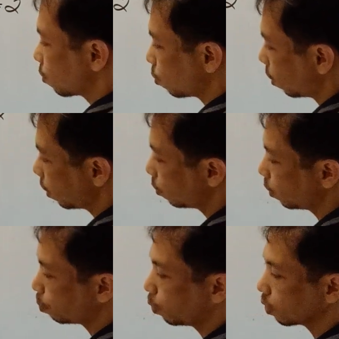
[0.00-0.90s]
that's why
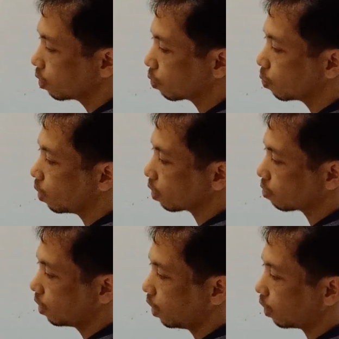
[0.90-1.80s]
we put the
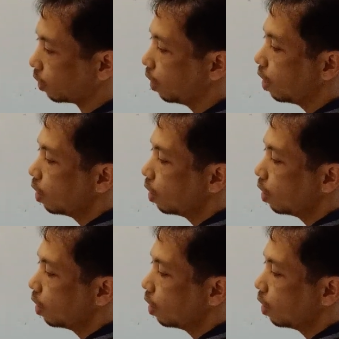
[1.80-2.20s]
2x here.